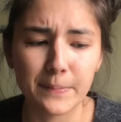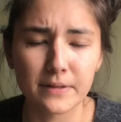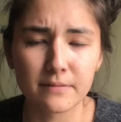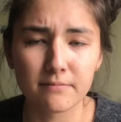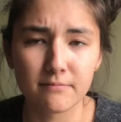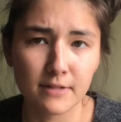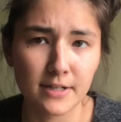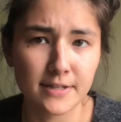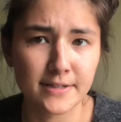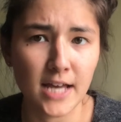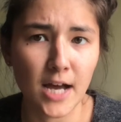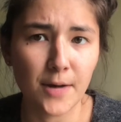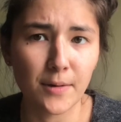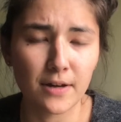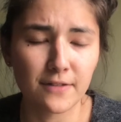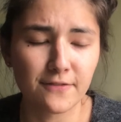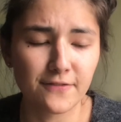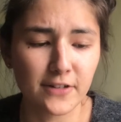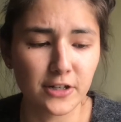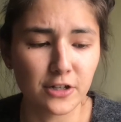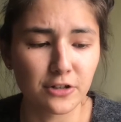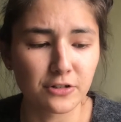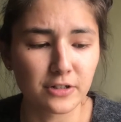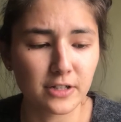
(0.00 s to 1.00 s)
is how I
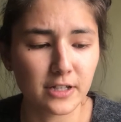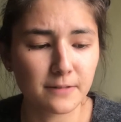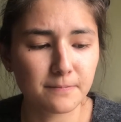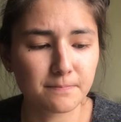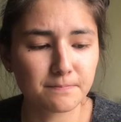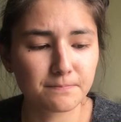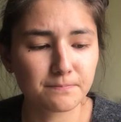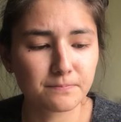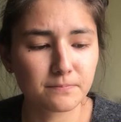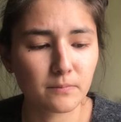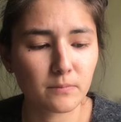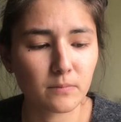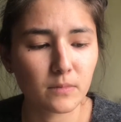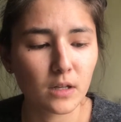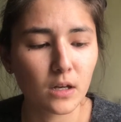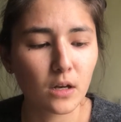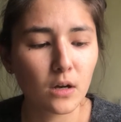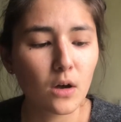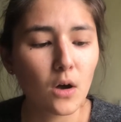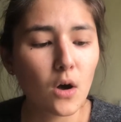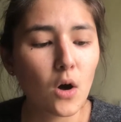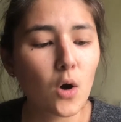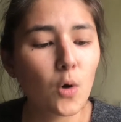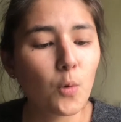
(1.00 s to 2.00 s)
figured it.
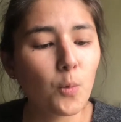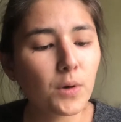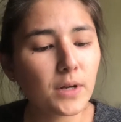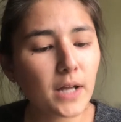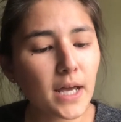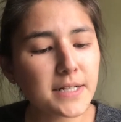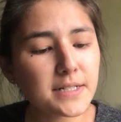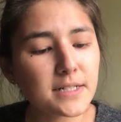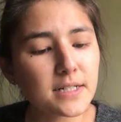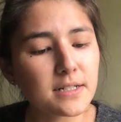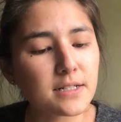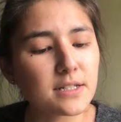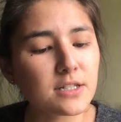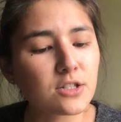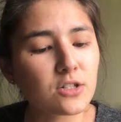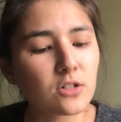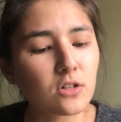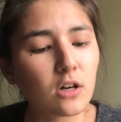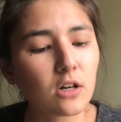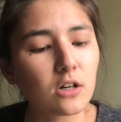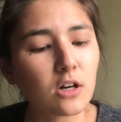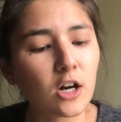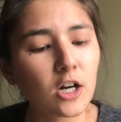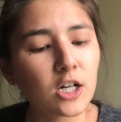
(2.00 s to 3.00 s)
What I did is took
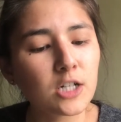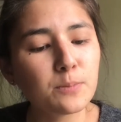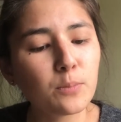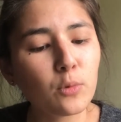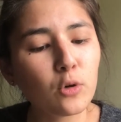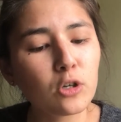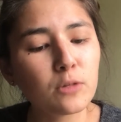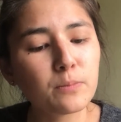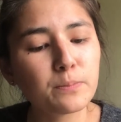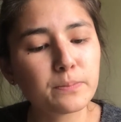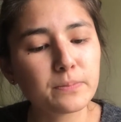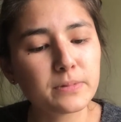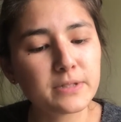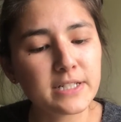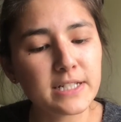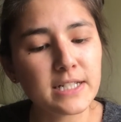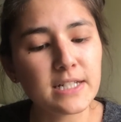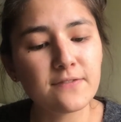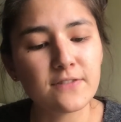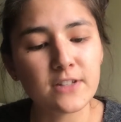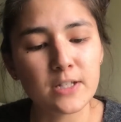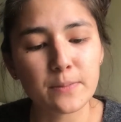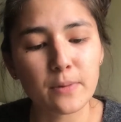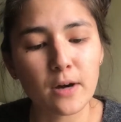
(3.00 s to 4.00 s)
a cardboard
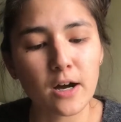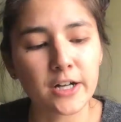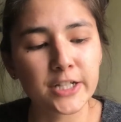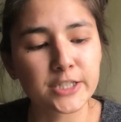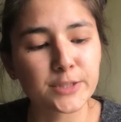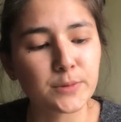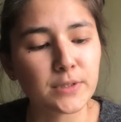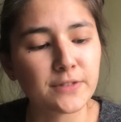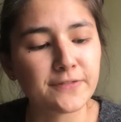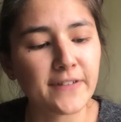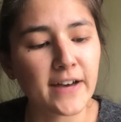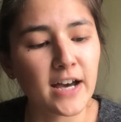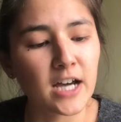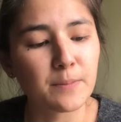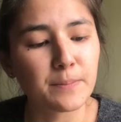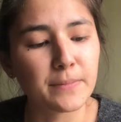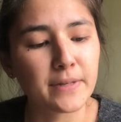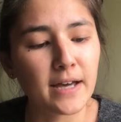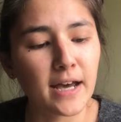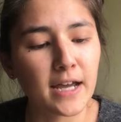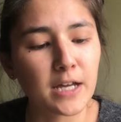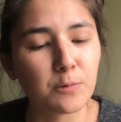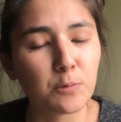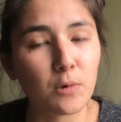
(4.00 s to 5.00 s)
TV box we found
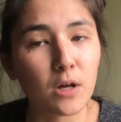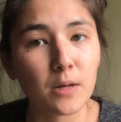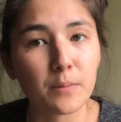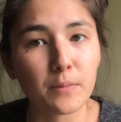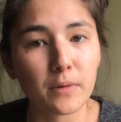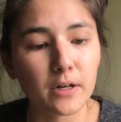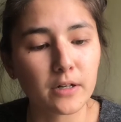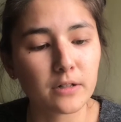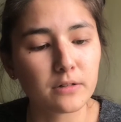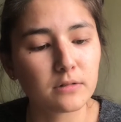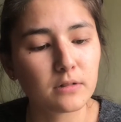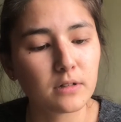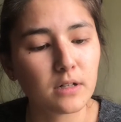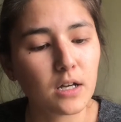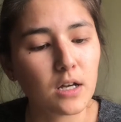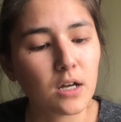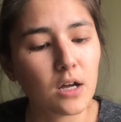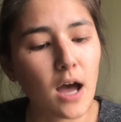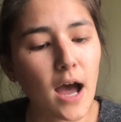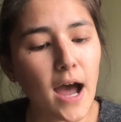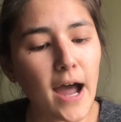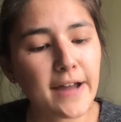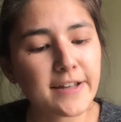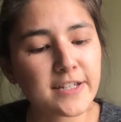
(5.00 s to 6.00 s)
behind Walmart.
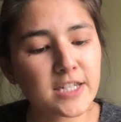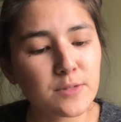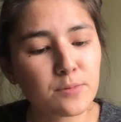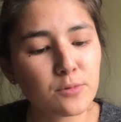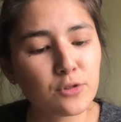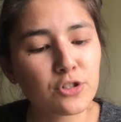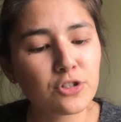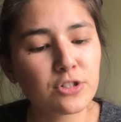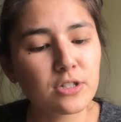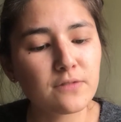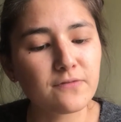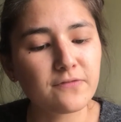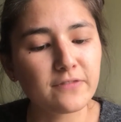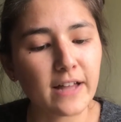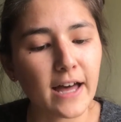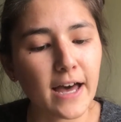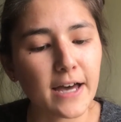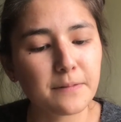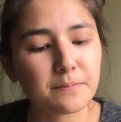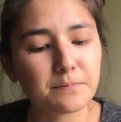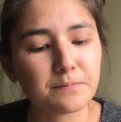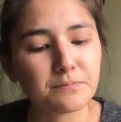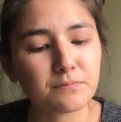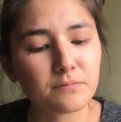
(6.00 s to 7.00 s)
I smushed it flat.
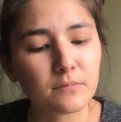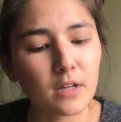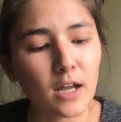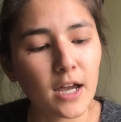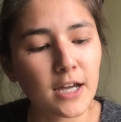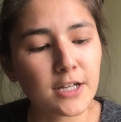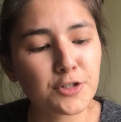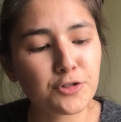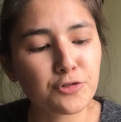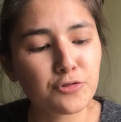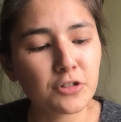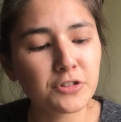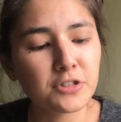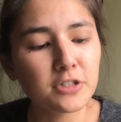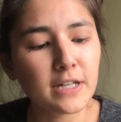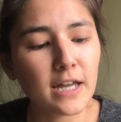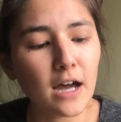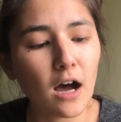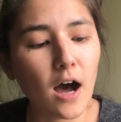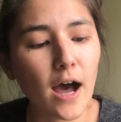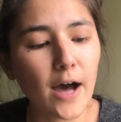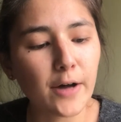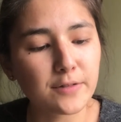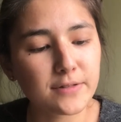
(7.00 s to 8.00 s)
I drew on the
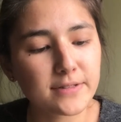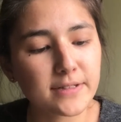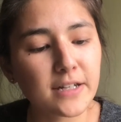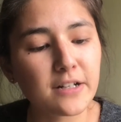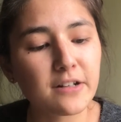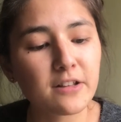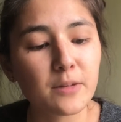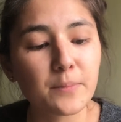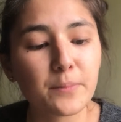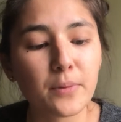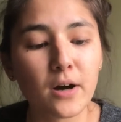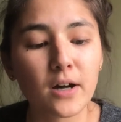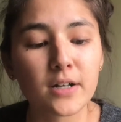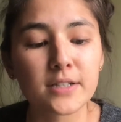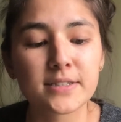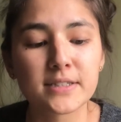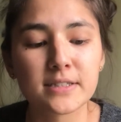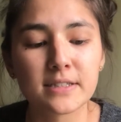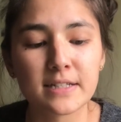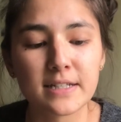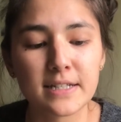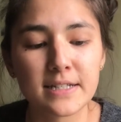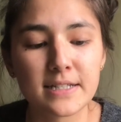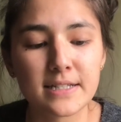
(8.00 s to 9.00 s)
outside of the box
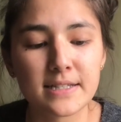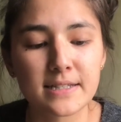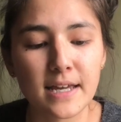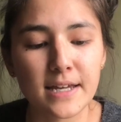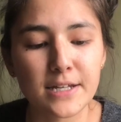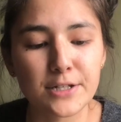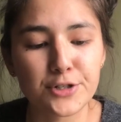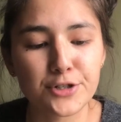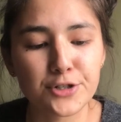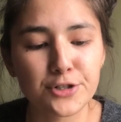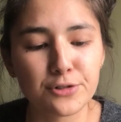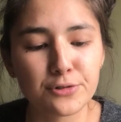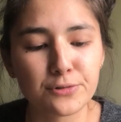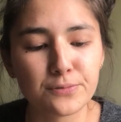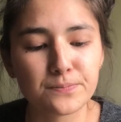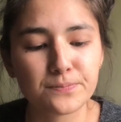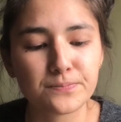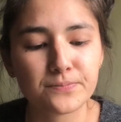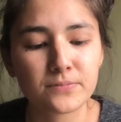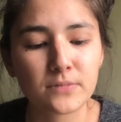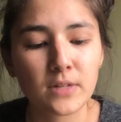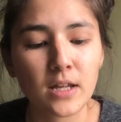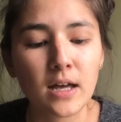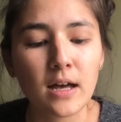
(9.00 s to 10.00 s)
and the inside too.
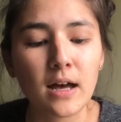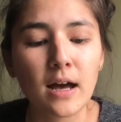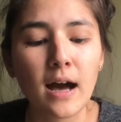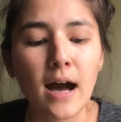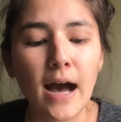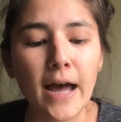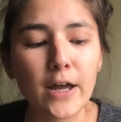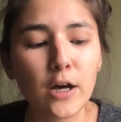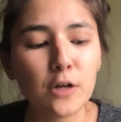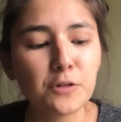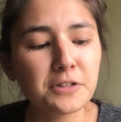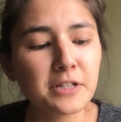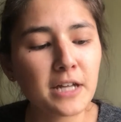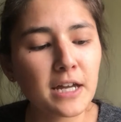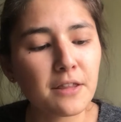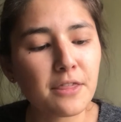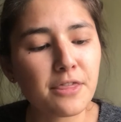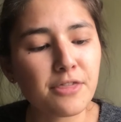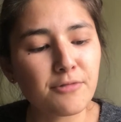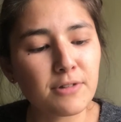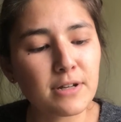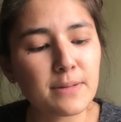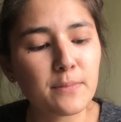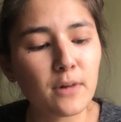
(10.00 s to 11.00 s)
I only had
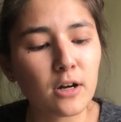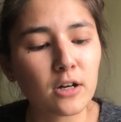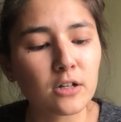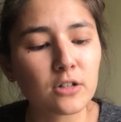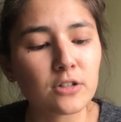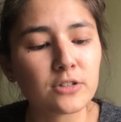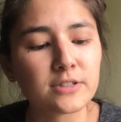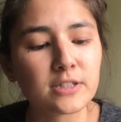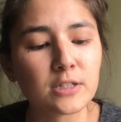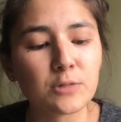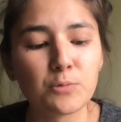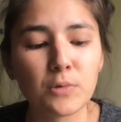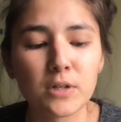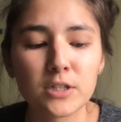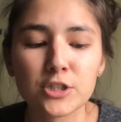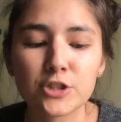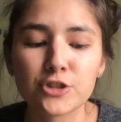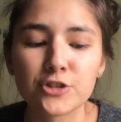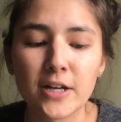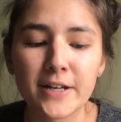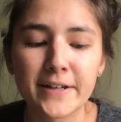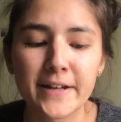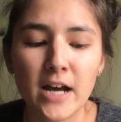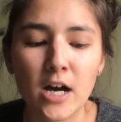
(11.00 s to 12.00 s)
3 markers and one
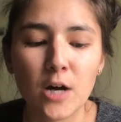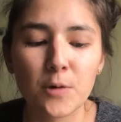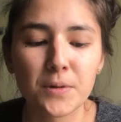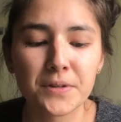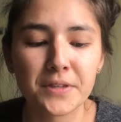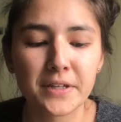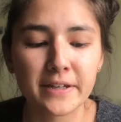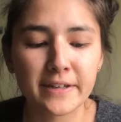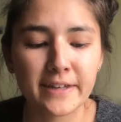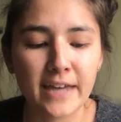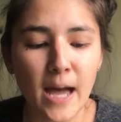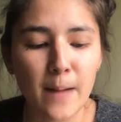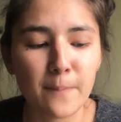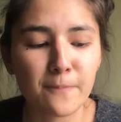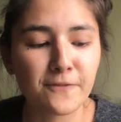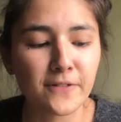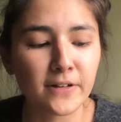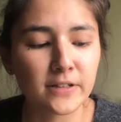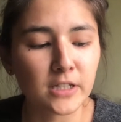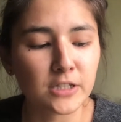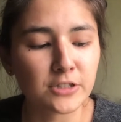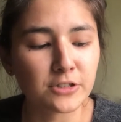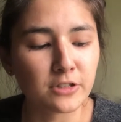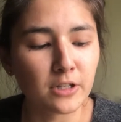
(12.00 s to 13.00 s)
dried out when the cap
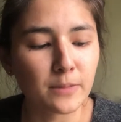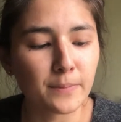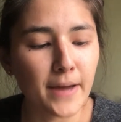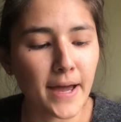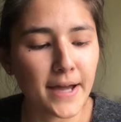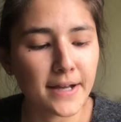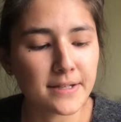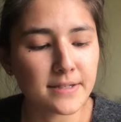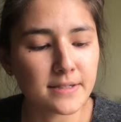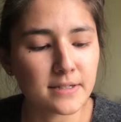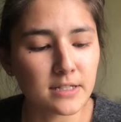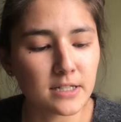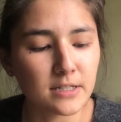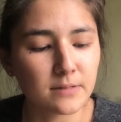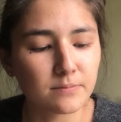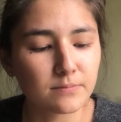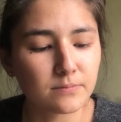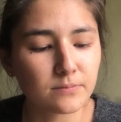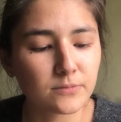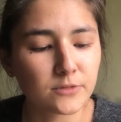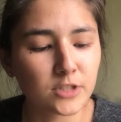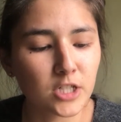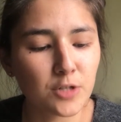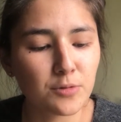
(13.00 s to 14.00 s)
fell under the back seat,
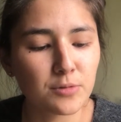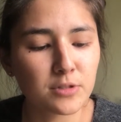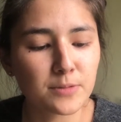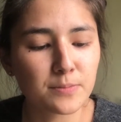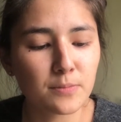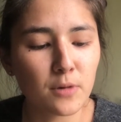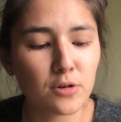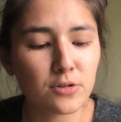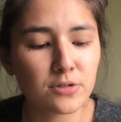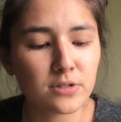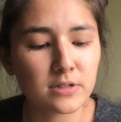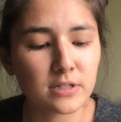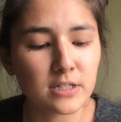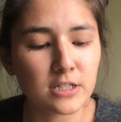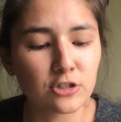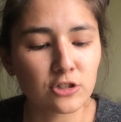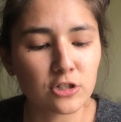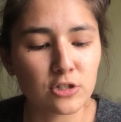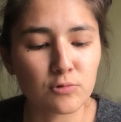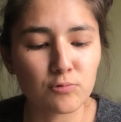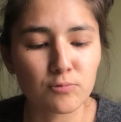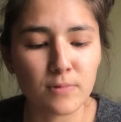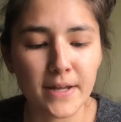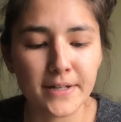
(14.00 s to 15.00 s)
so it was mostly
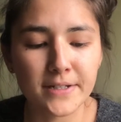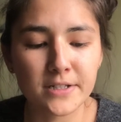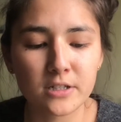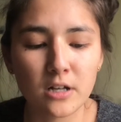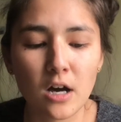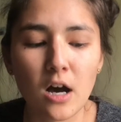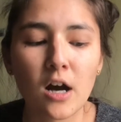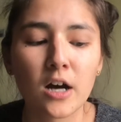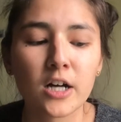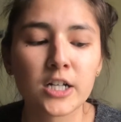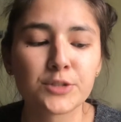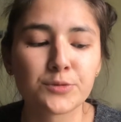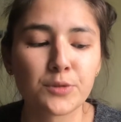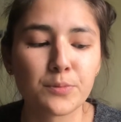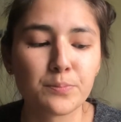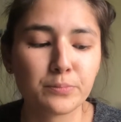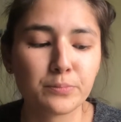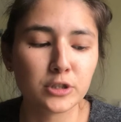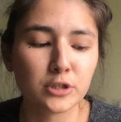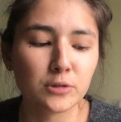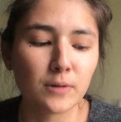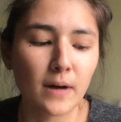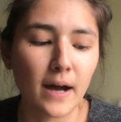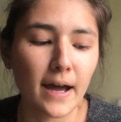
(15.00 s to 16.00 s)
just red dogs with
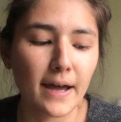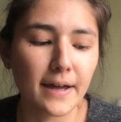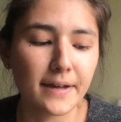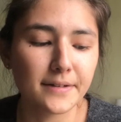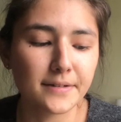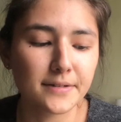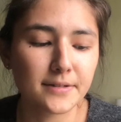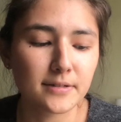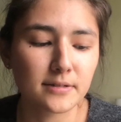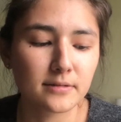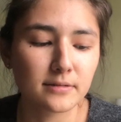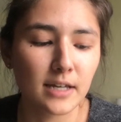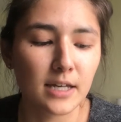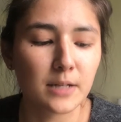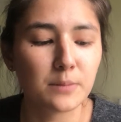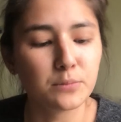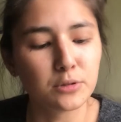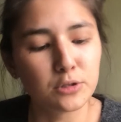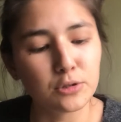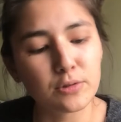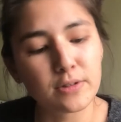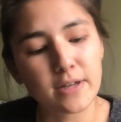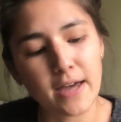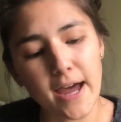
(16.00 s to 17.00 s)
eyes and
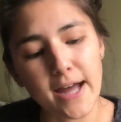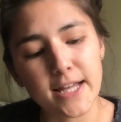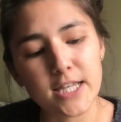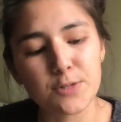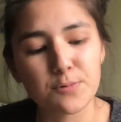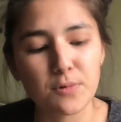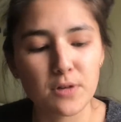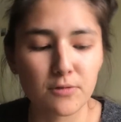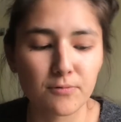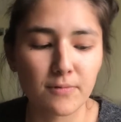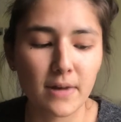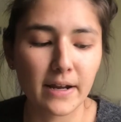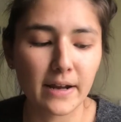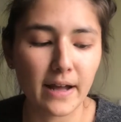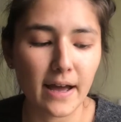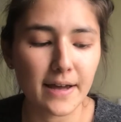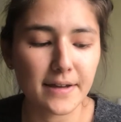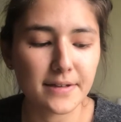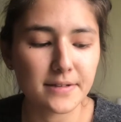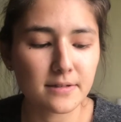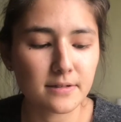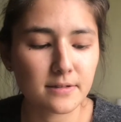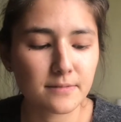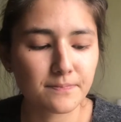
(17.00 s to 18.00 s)
blue cats with red
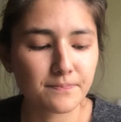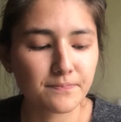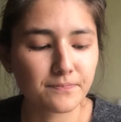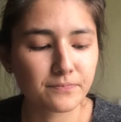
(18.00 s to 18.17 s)
eyes.